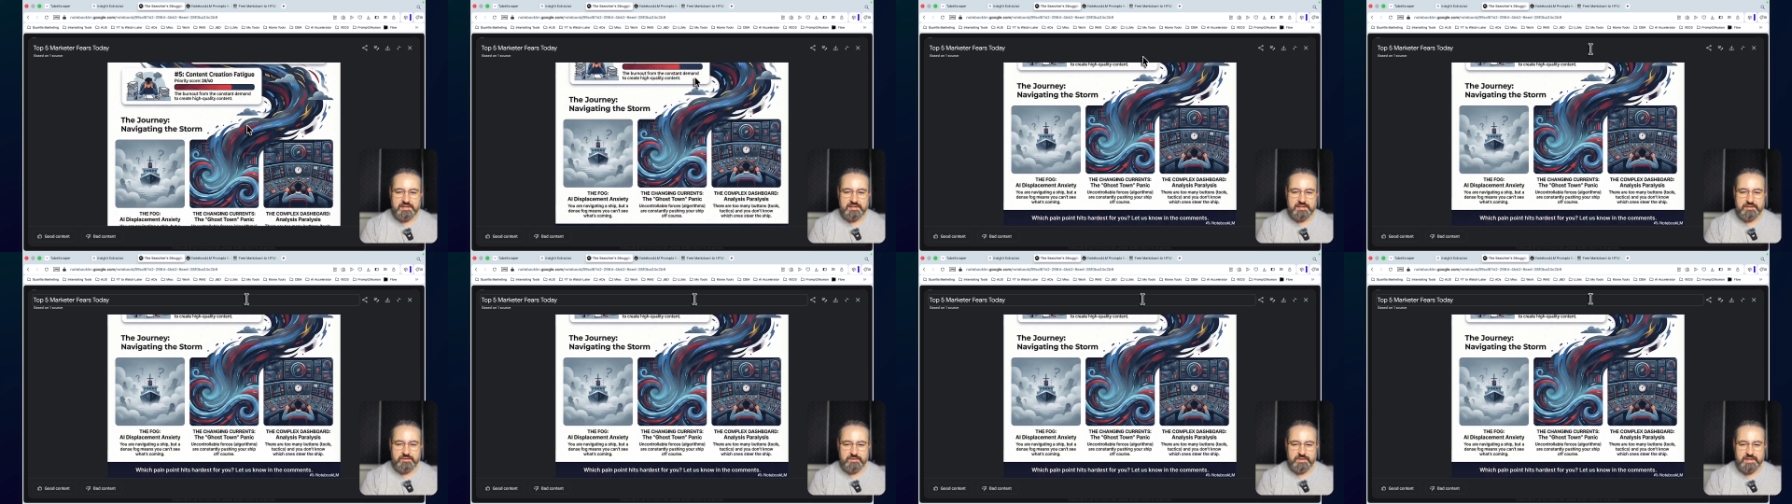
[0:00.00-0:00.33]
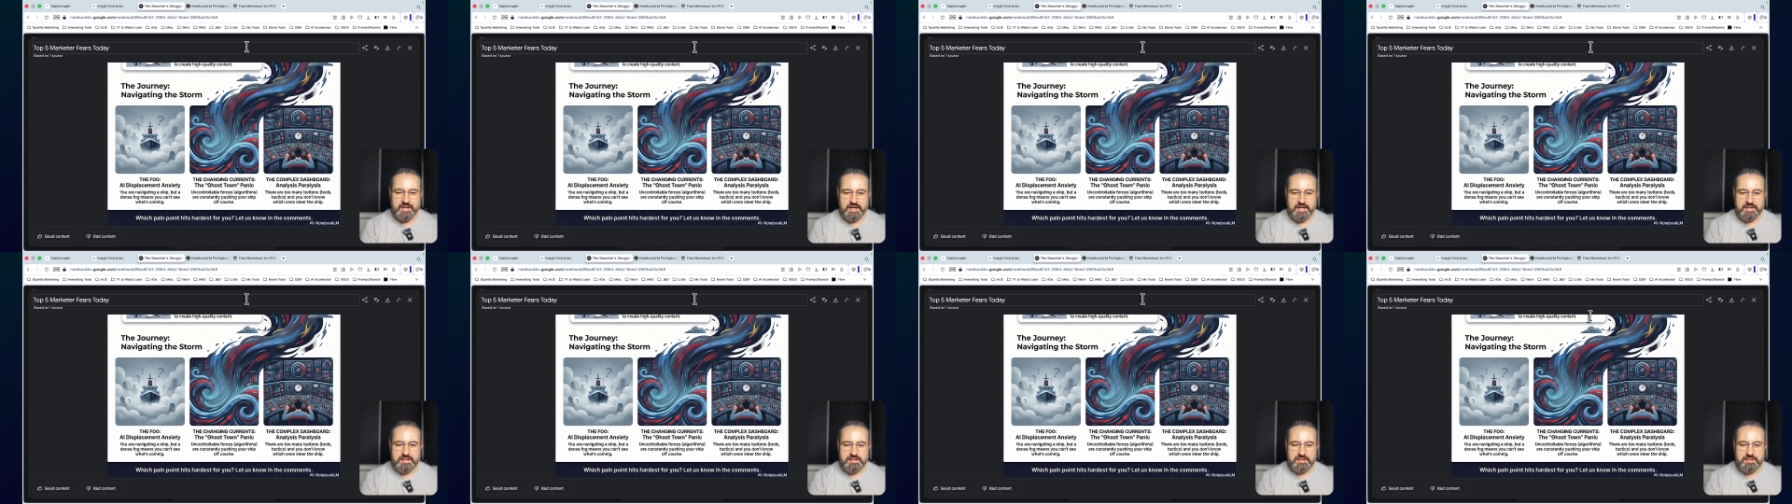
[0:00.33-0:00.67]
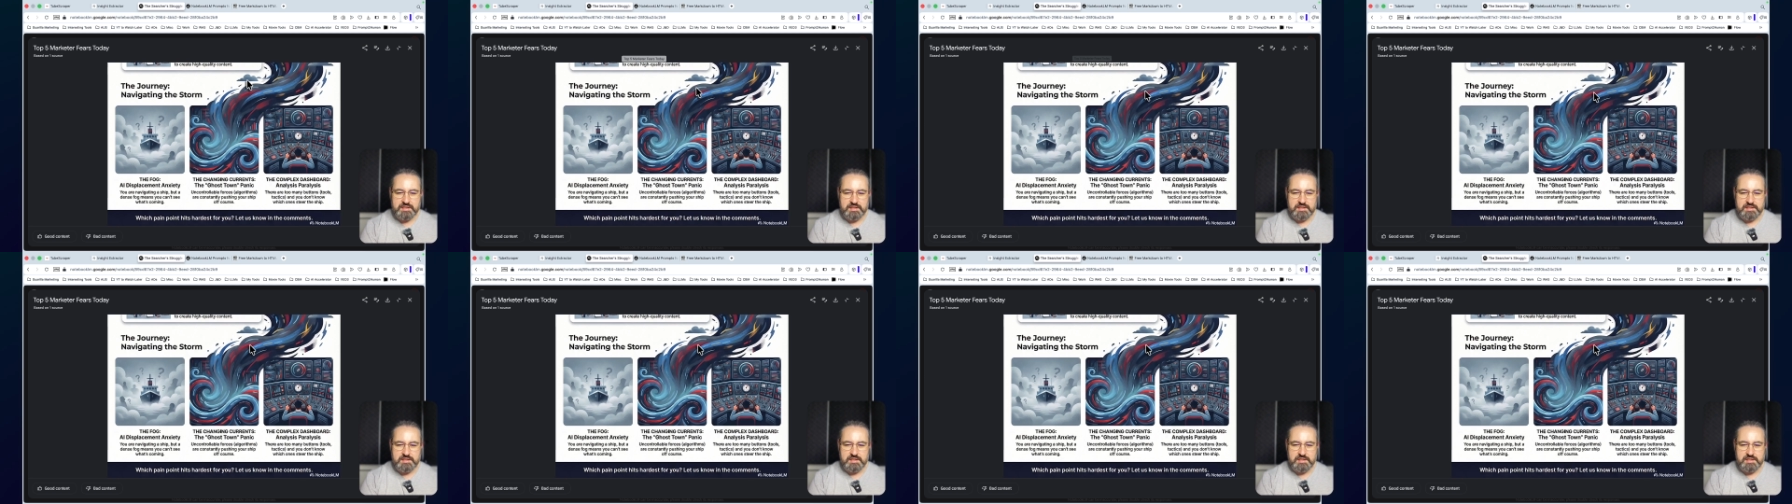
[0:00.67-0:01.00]
So guys,
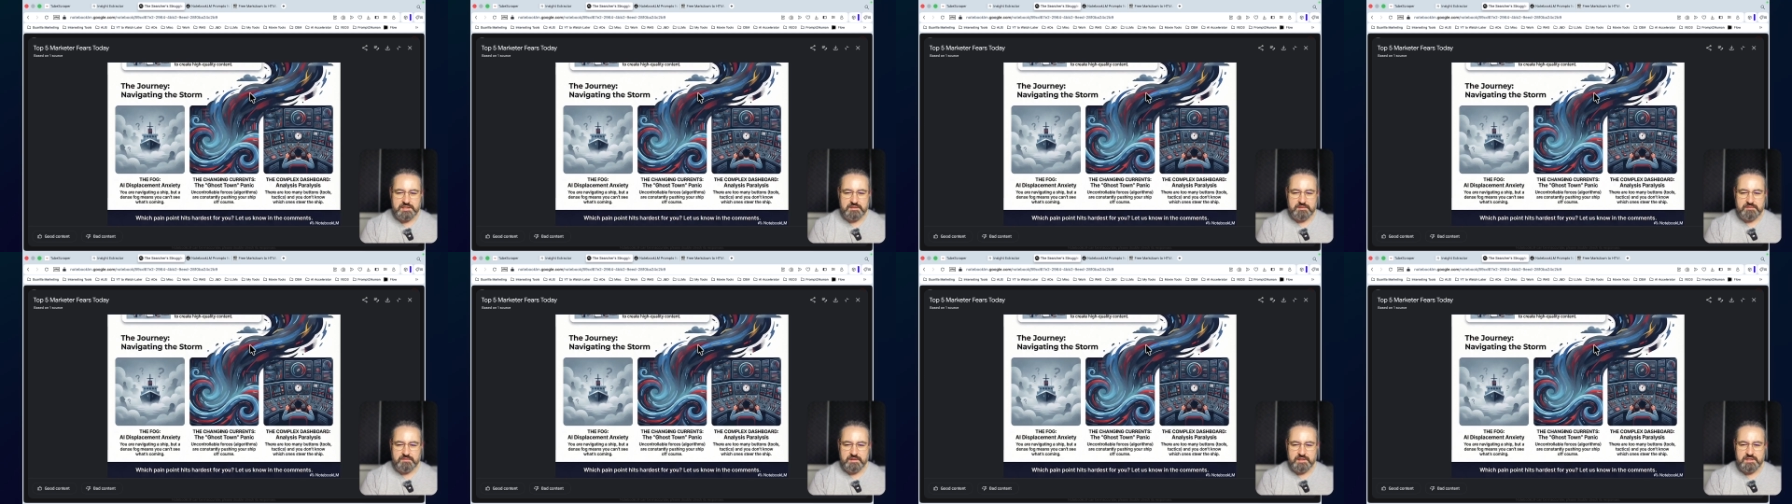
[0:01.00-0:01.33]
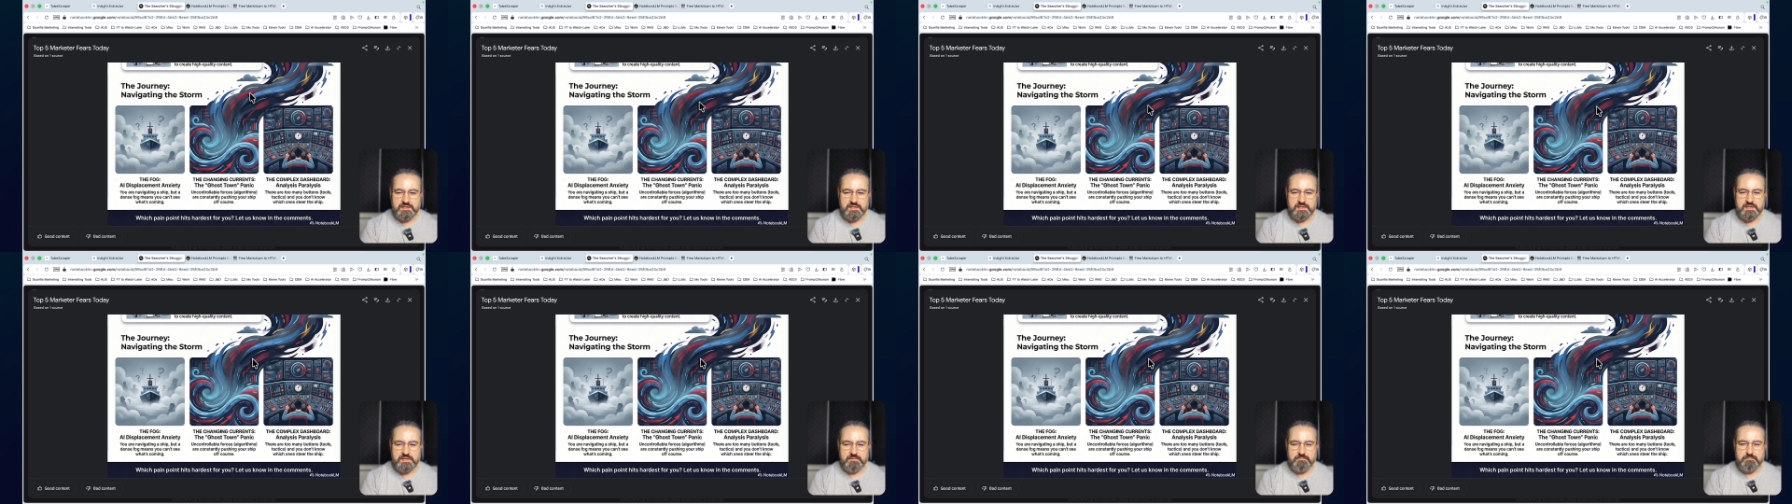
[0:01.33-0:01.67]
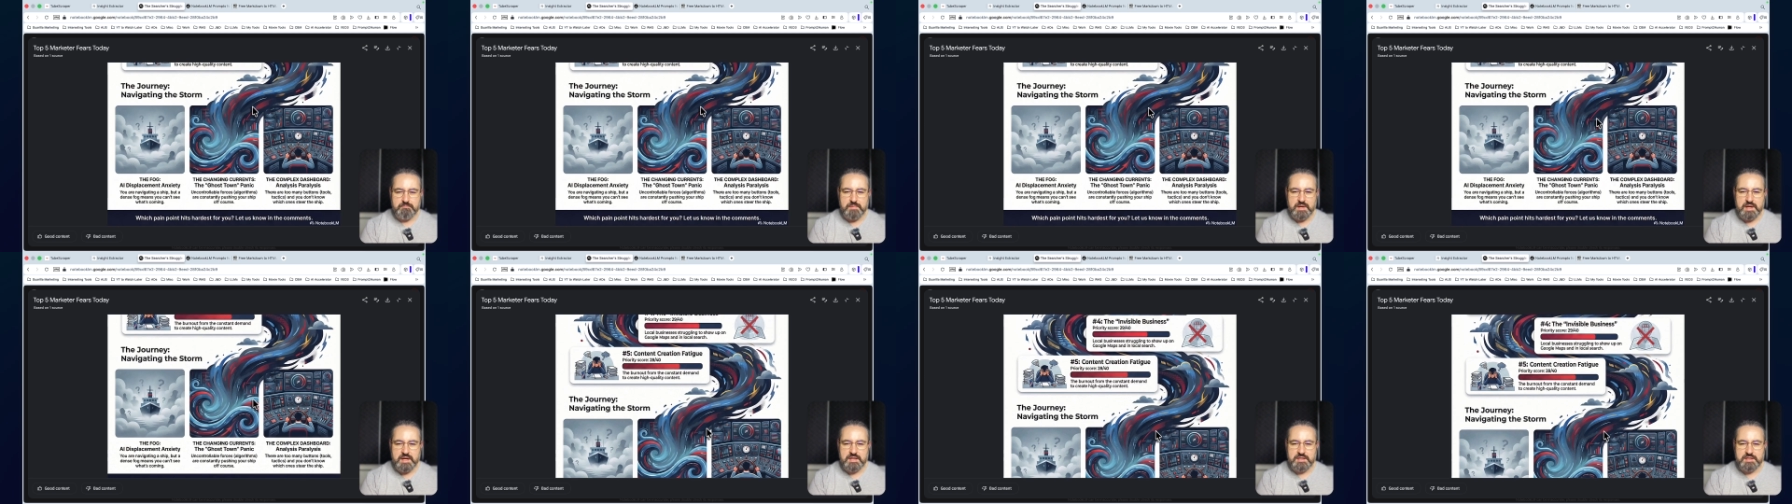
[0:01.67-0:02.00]
this is this is
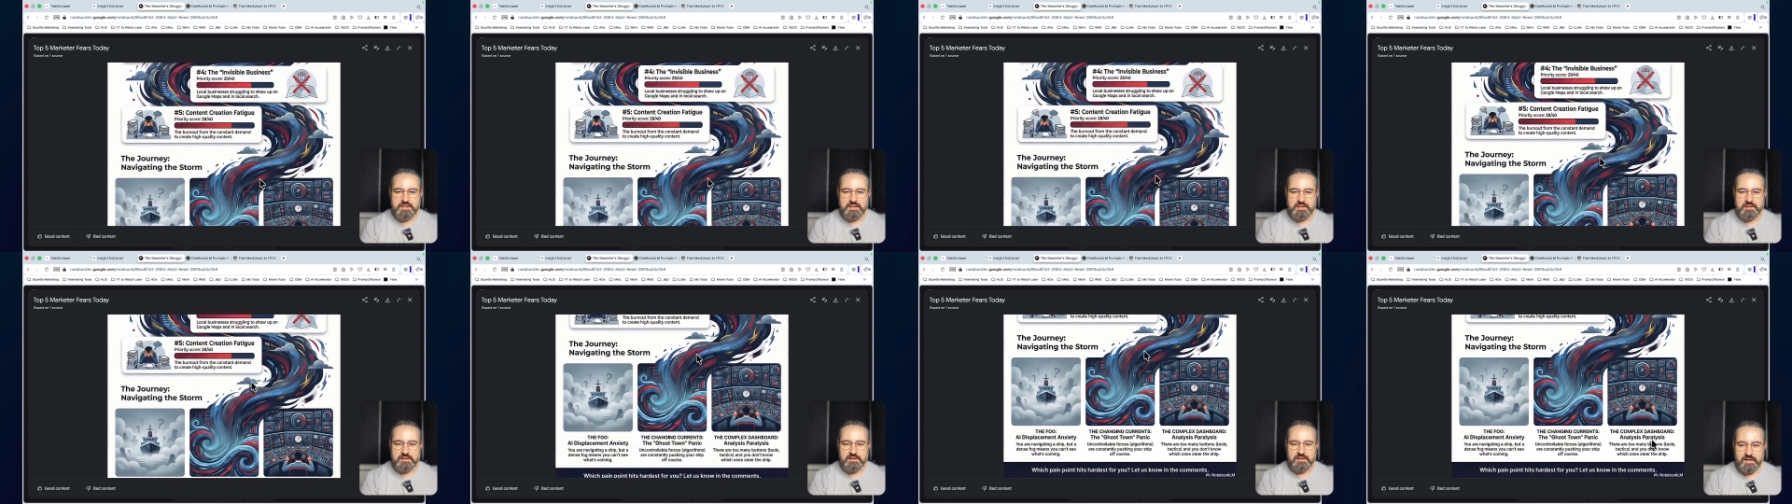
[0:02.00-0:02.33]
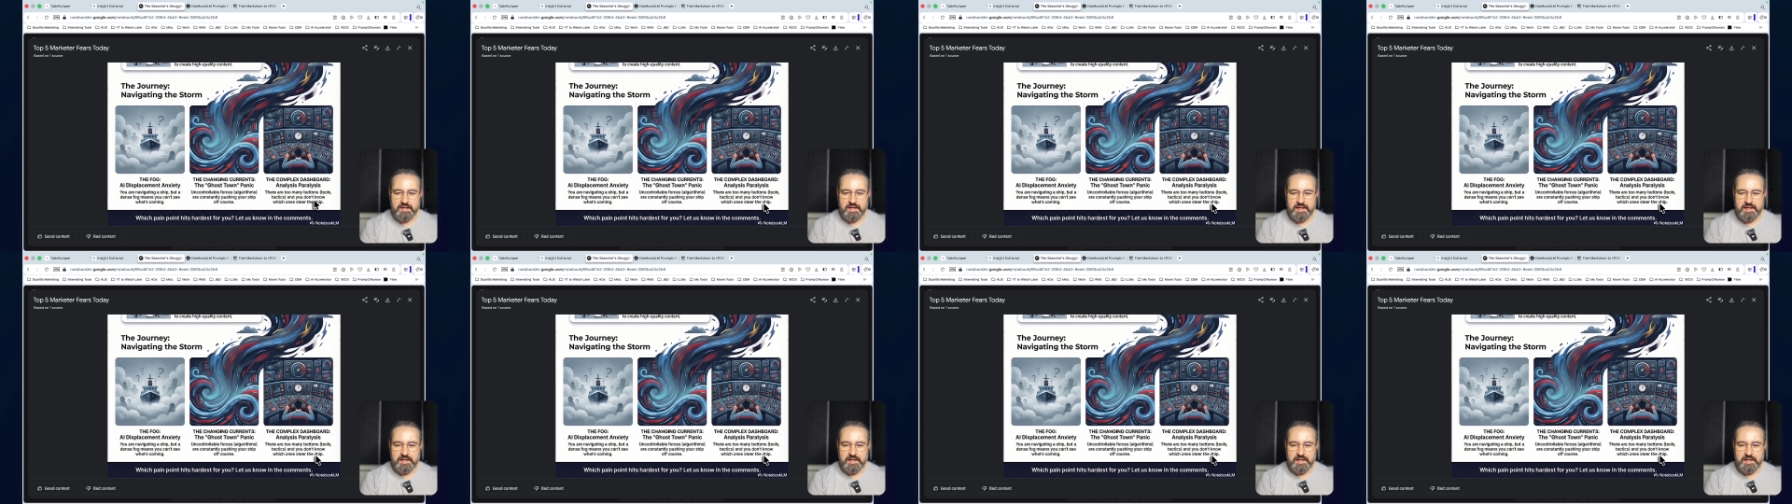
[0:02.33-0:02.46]
amazing.